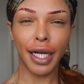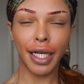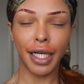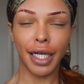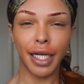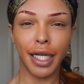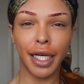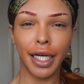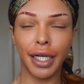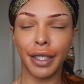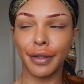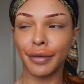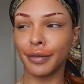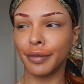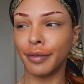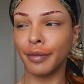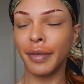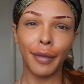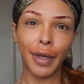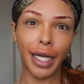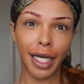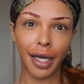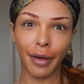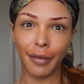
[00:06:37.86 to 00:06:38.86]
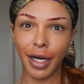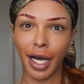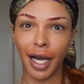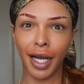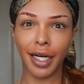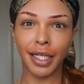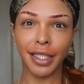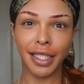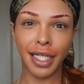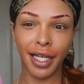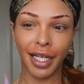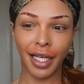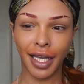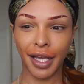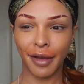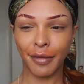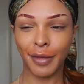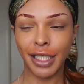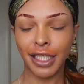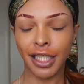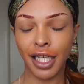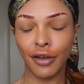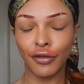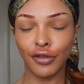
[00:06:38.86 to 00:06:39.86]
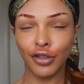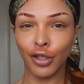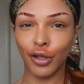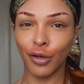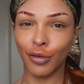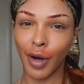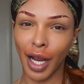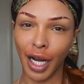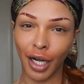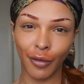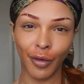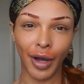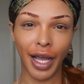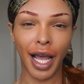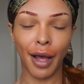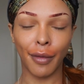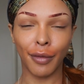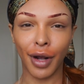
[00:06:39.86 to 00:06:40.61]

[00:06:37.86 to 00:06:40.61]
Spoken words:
gonna dedicate myself to it right away.